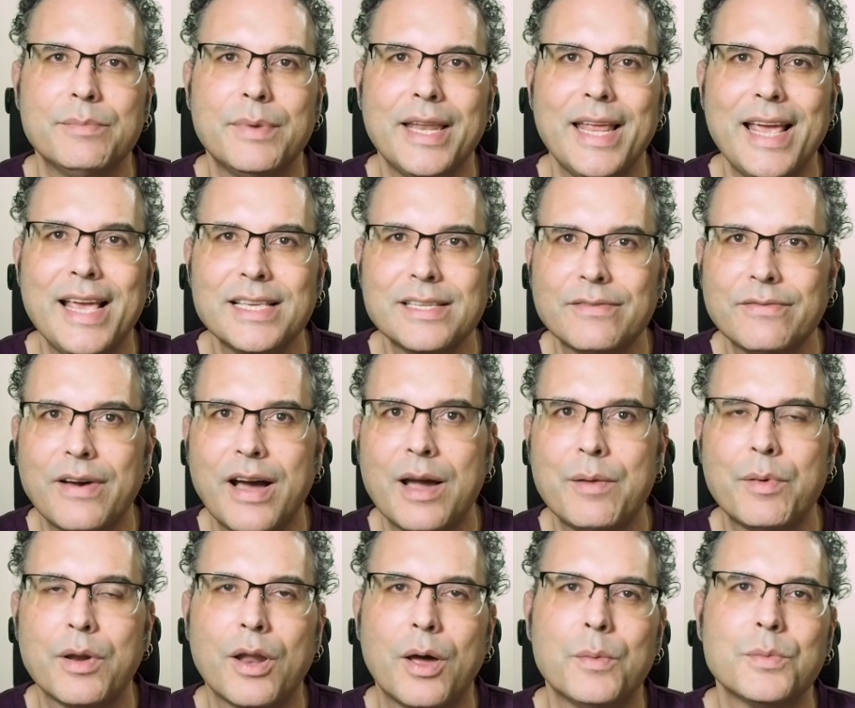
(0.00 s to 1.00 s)
but it is a
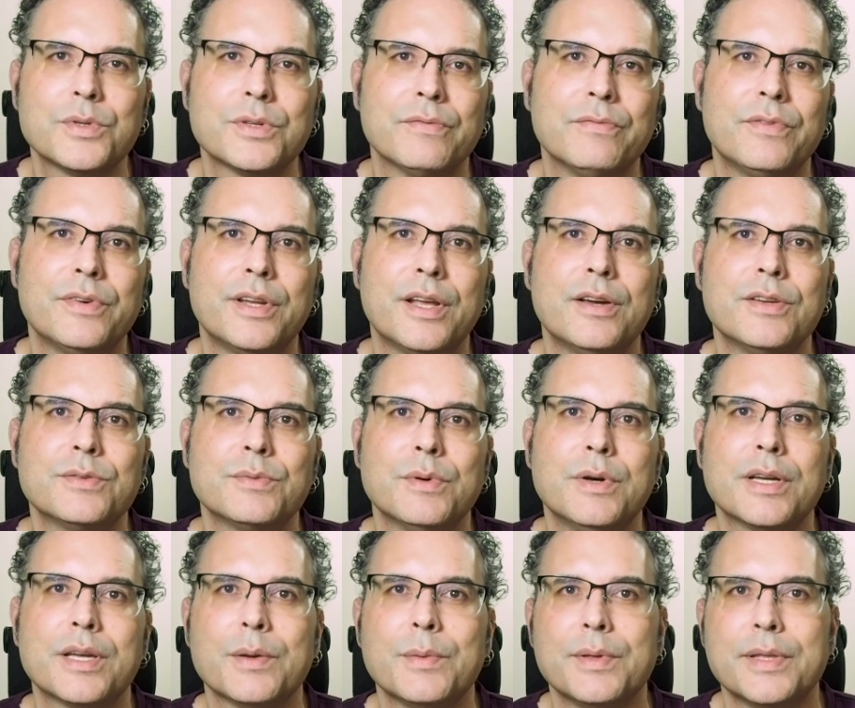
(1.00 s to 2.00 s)
viable option for those
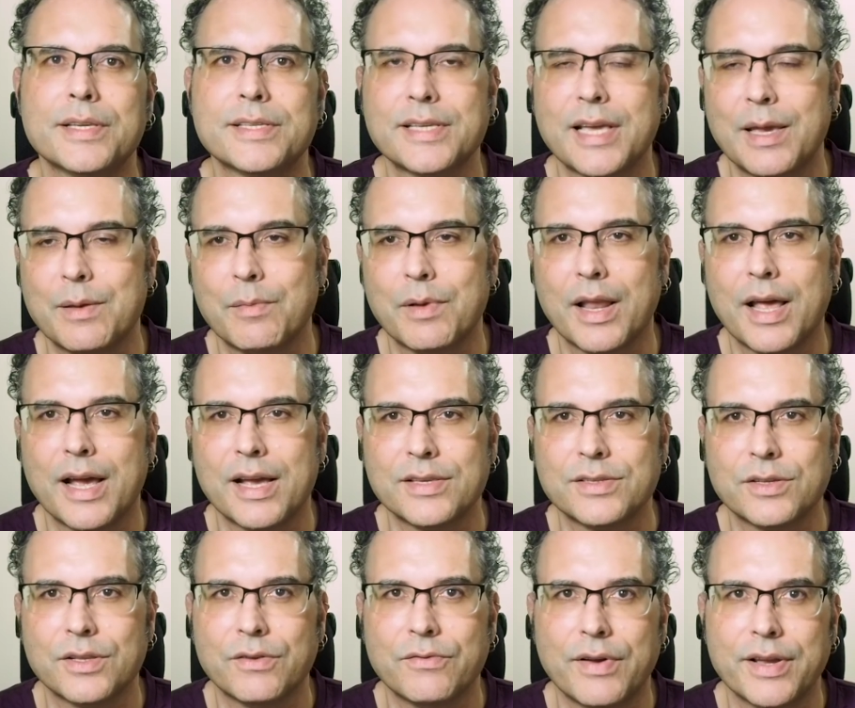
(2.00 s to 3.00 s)
working with the same
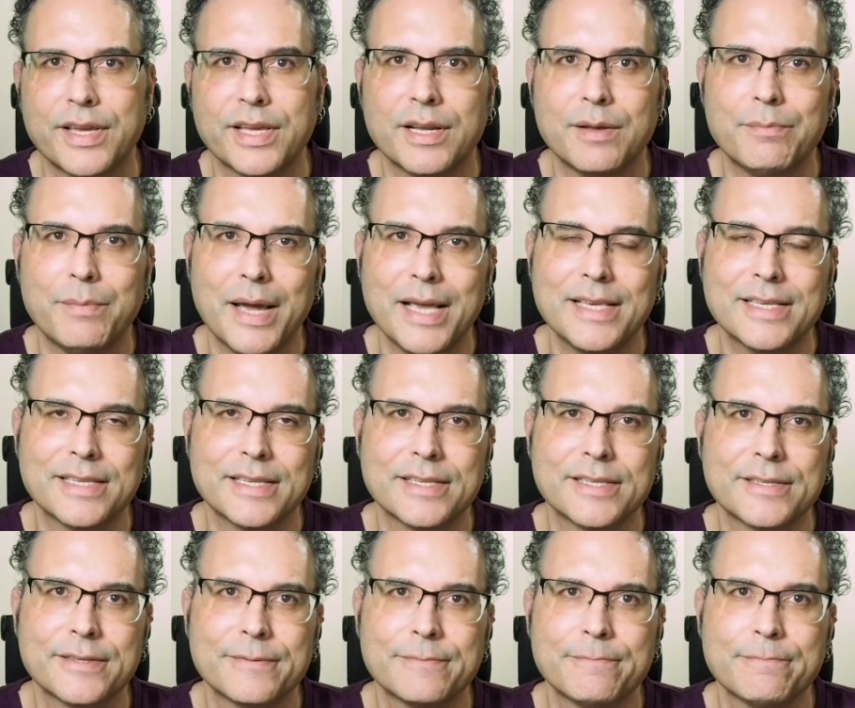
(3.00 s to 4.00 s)
clients on a regular
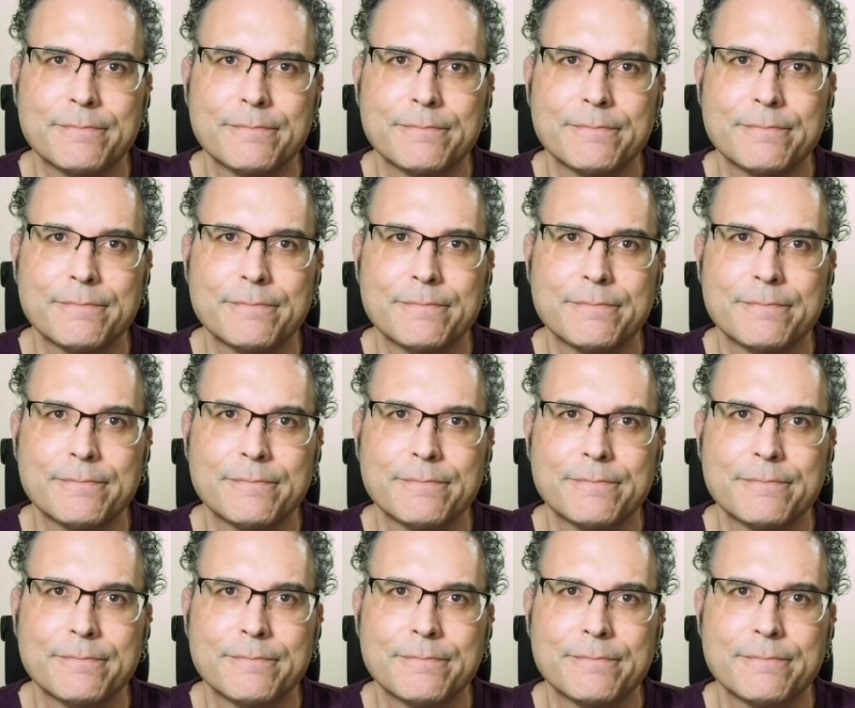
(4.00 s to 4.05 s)
basis.